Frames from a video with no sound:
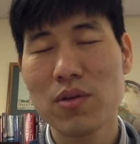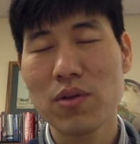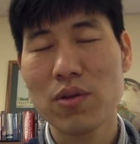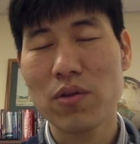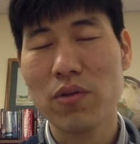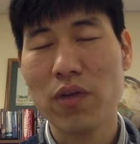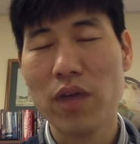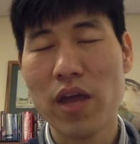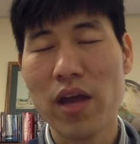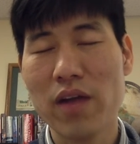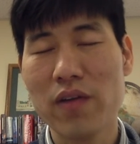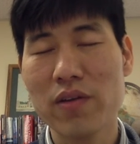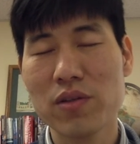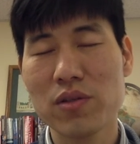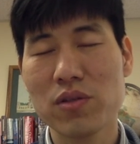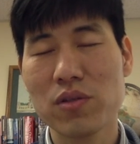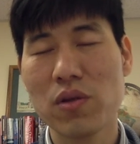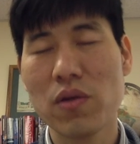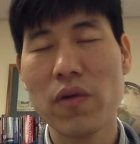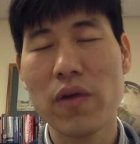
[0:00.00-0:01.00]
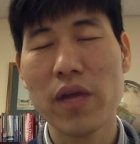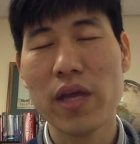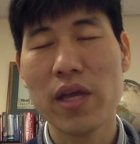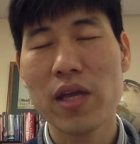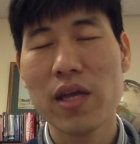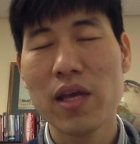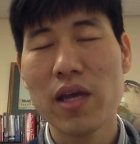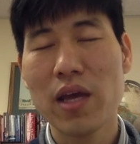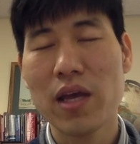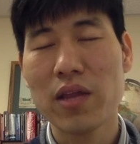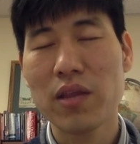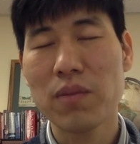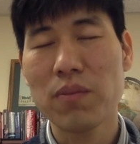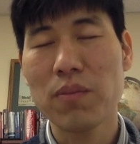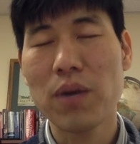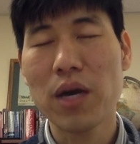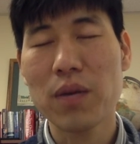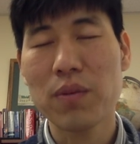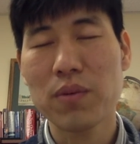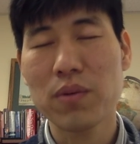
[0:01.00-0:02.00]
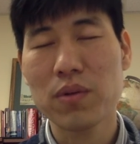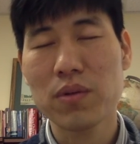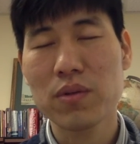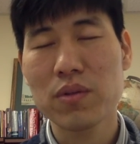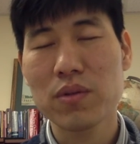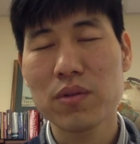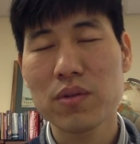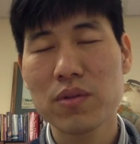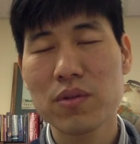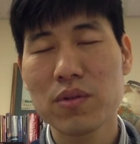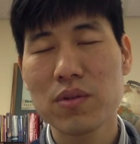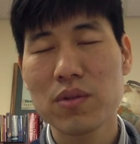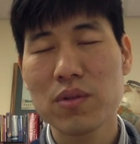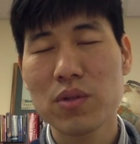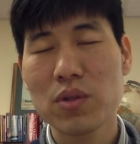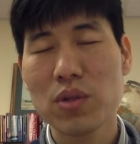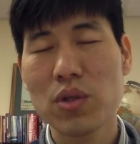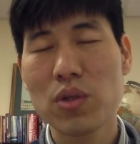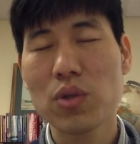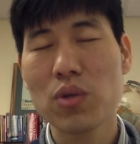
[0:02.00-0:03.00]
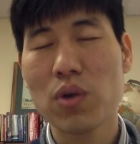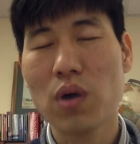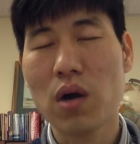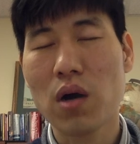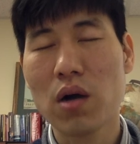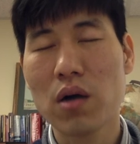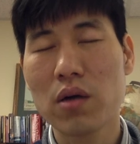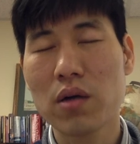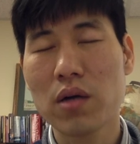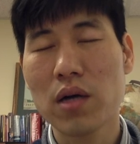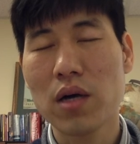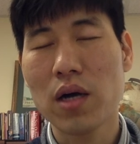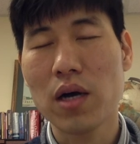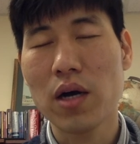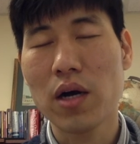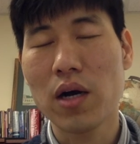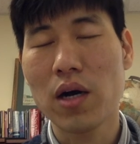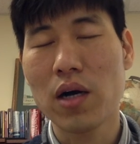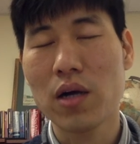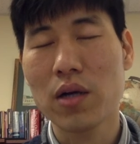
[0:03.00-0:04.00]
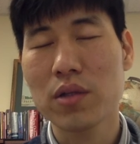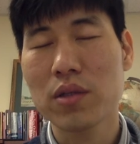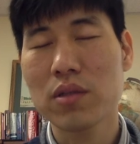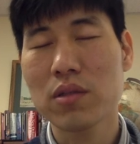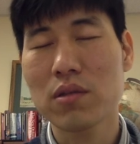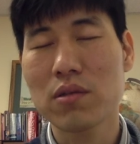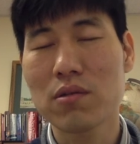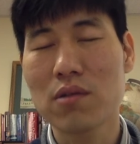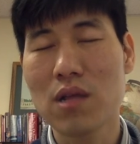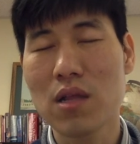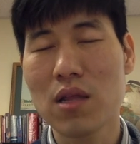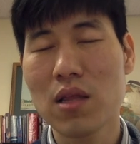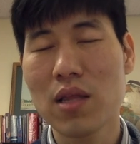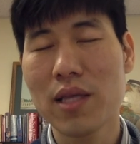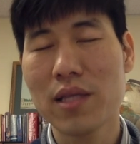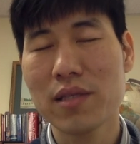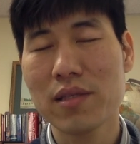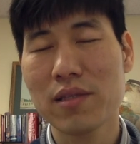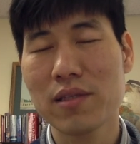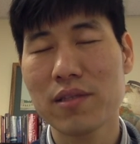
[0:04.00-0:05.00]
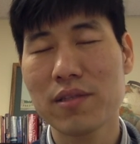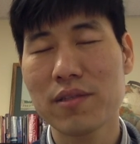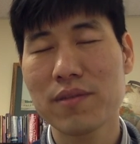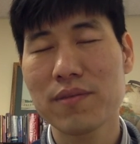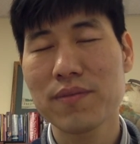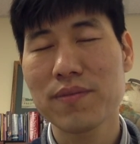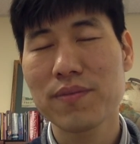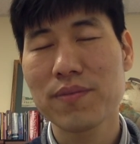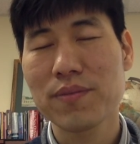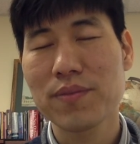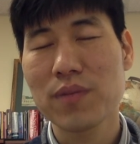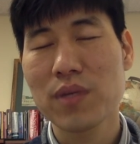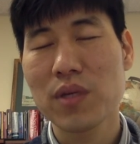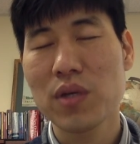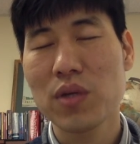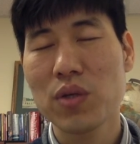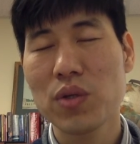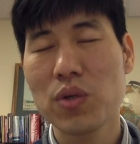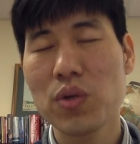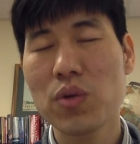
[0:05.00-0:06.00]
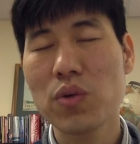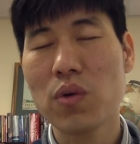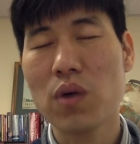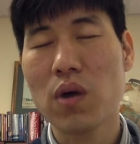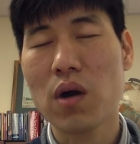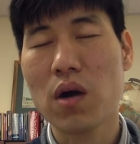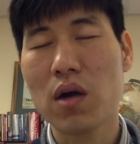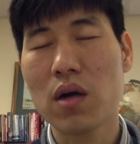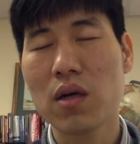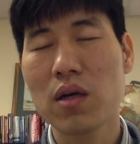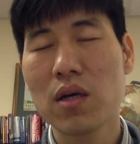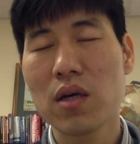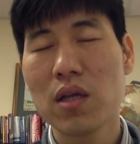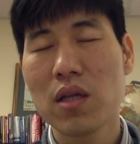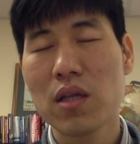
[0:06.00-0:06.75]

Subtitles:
through Karen's story and the Bible, you are a good listener. You are